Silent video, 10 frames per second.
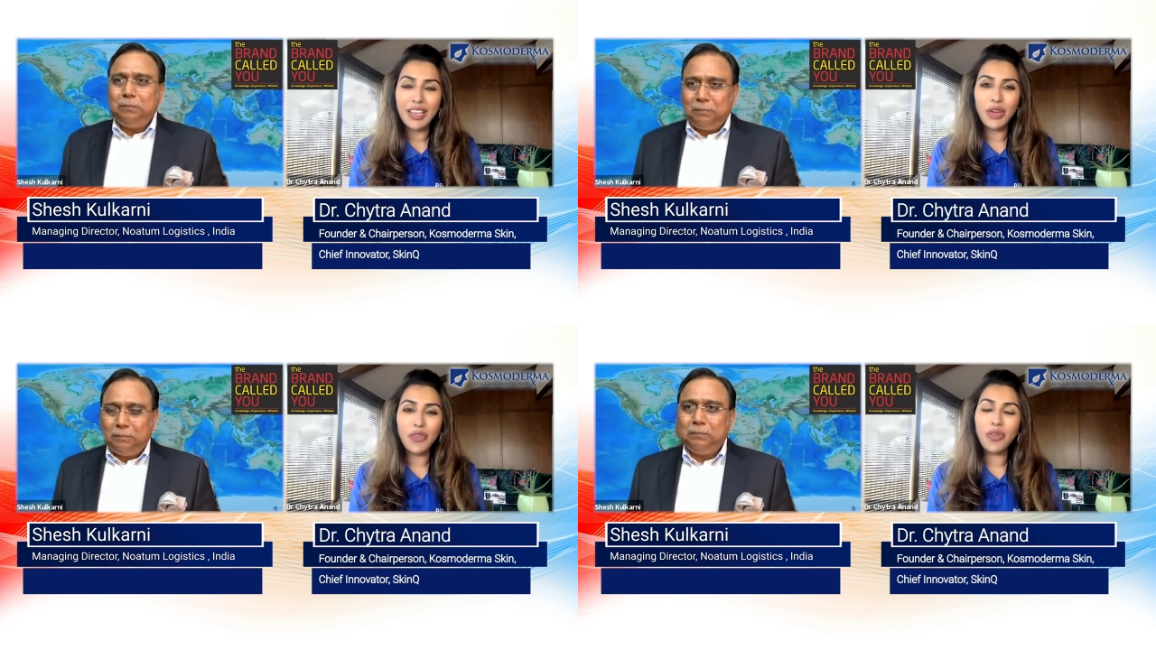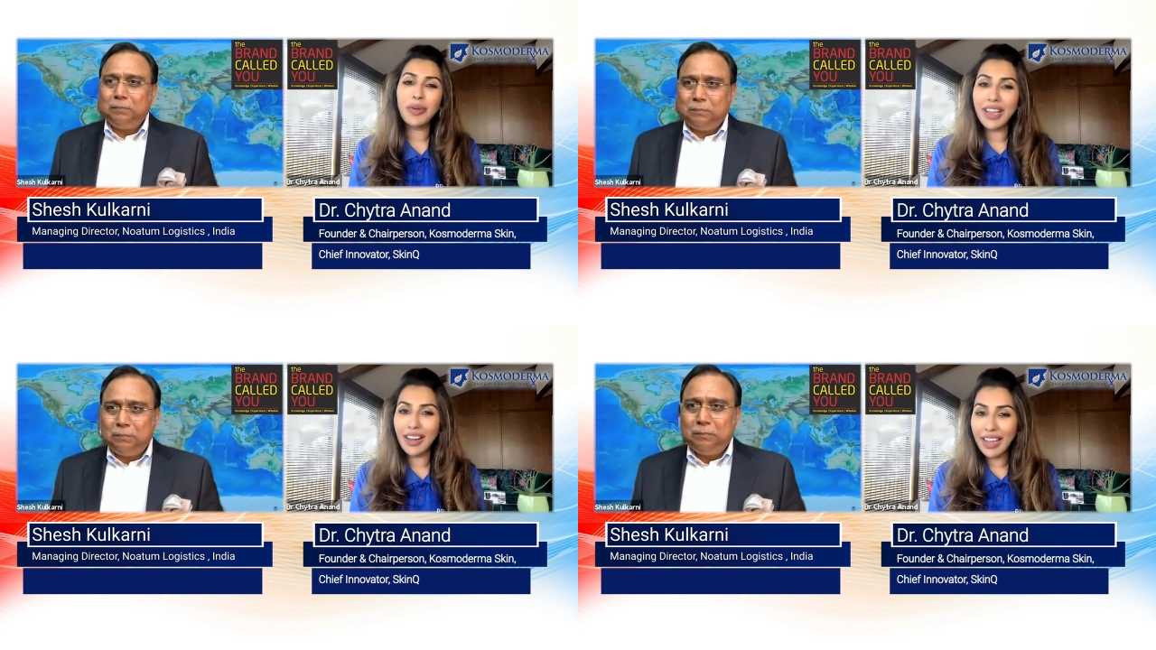Speaker 1: You know,
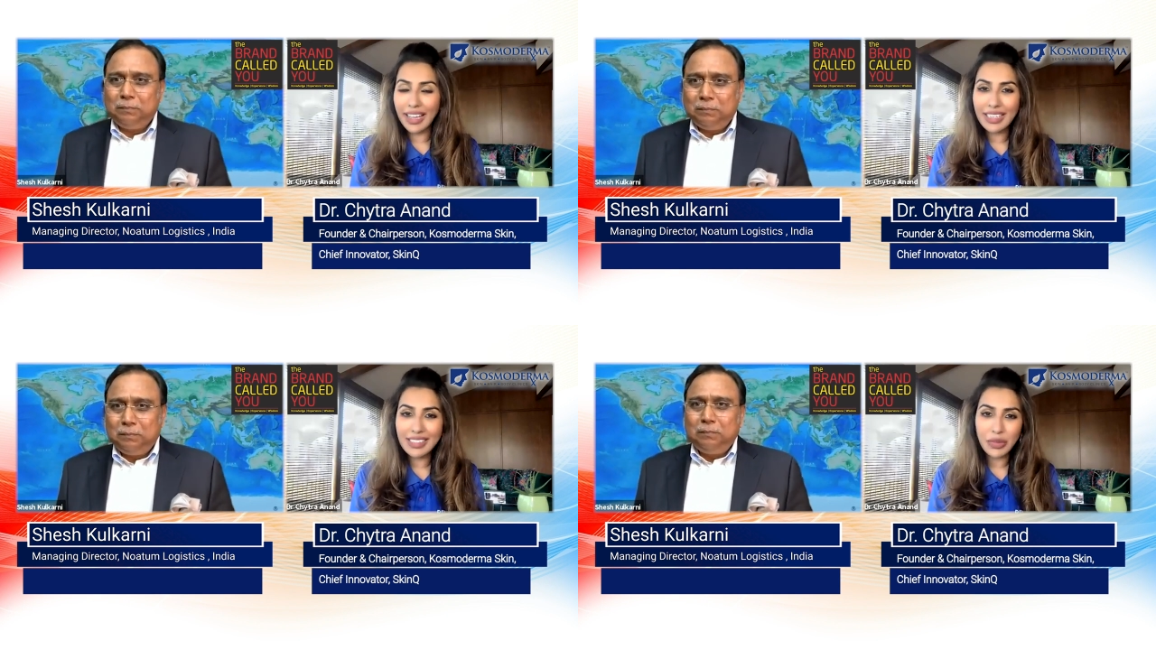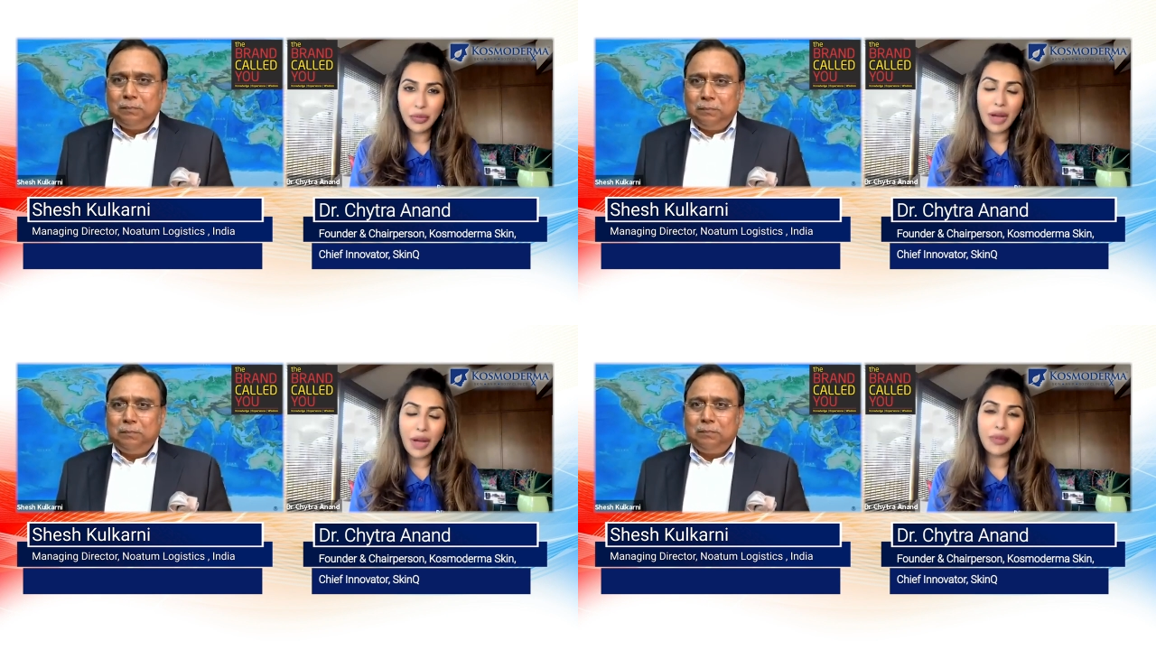from a young age,
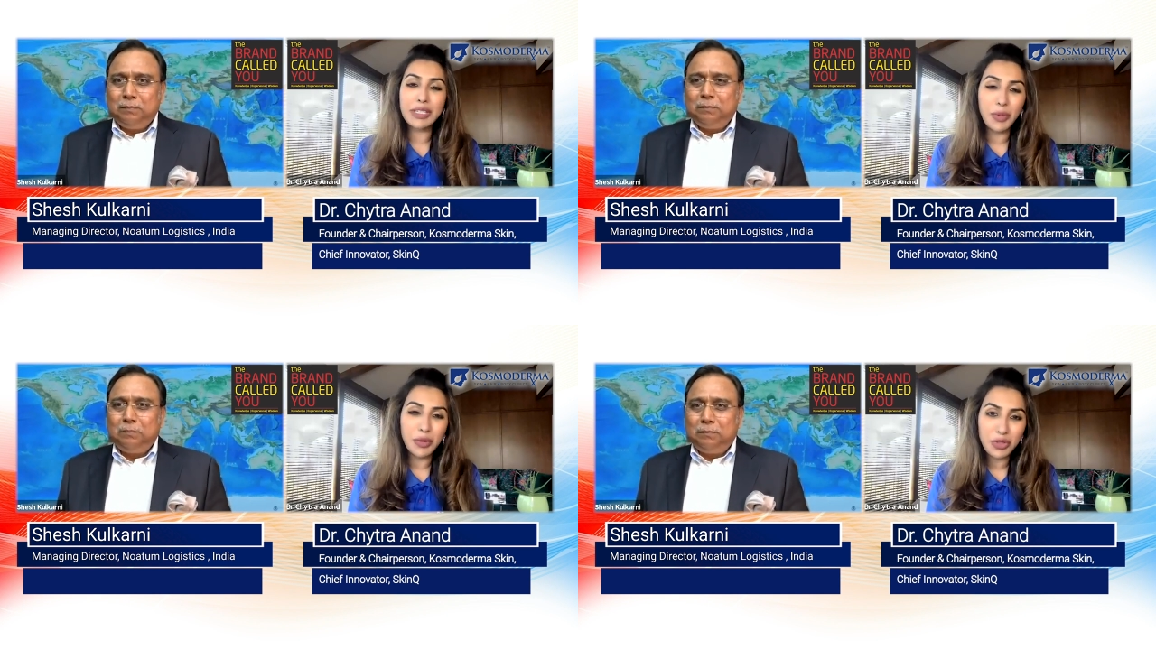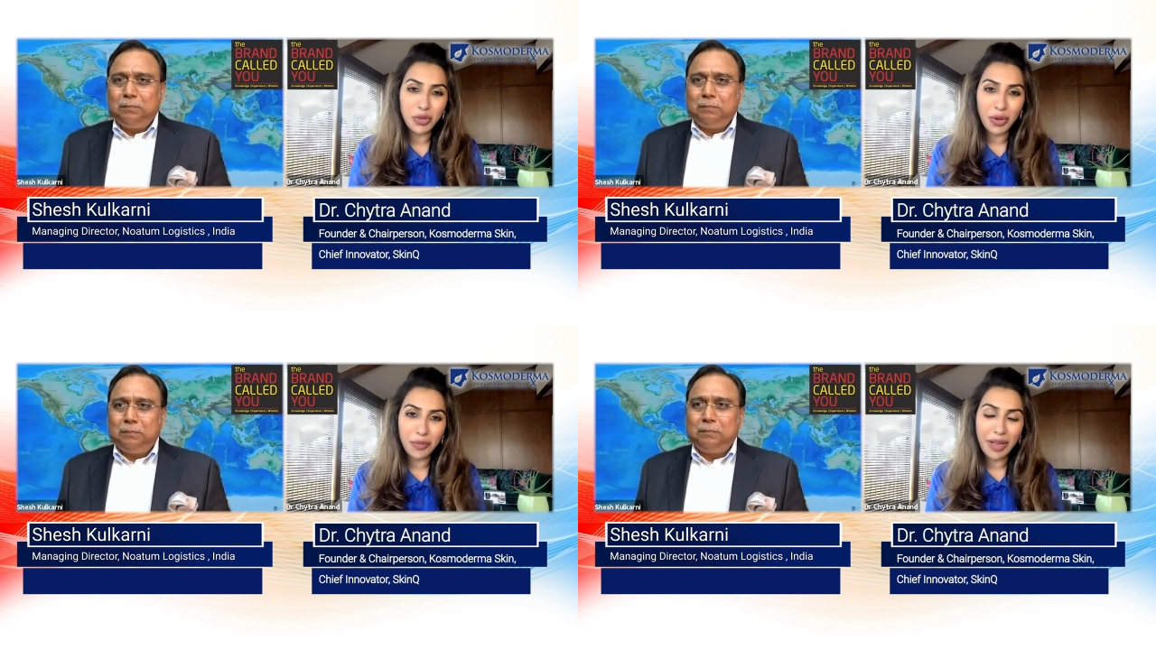I was exposed
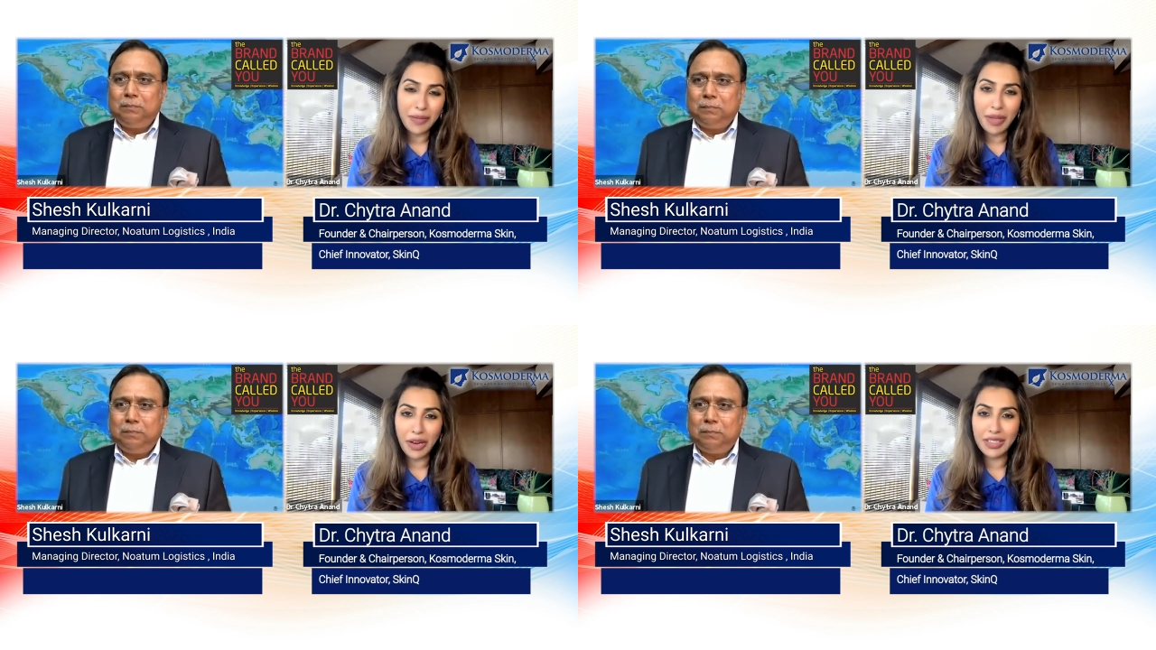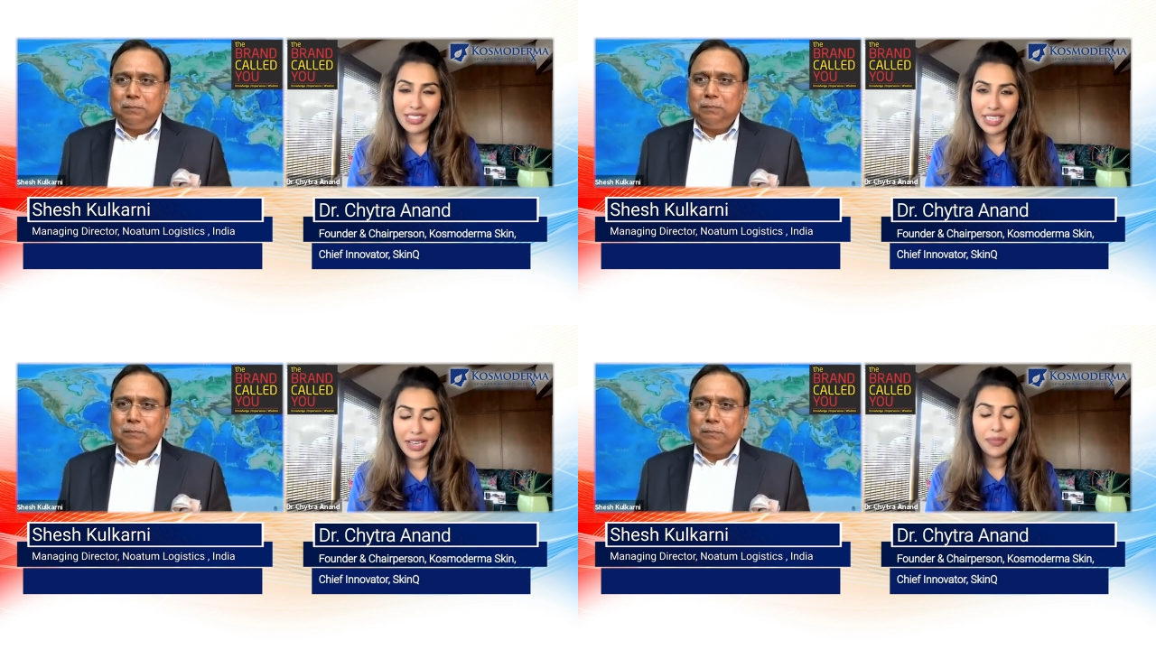to what my
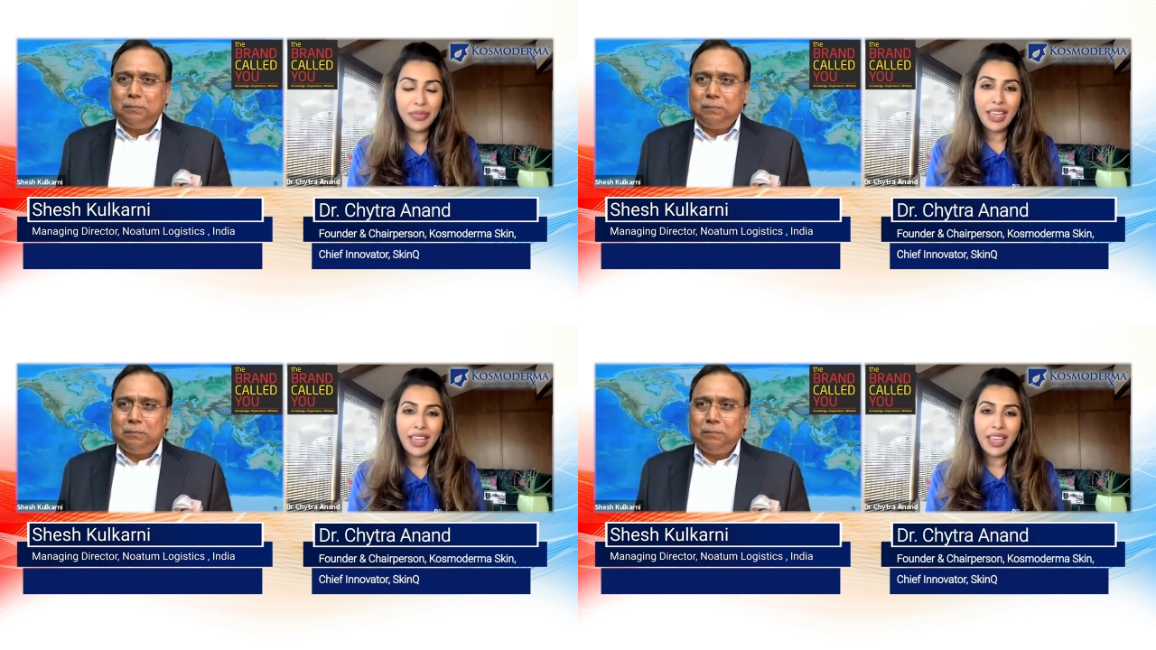parents did,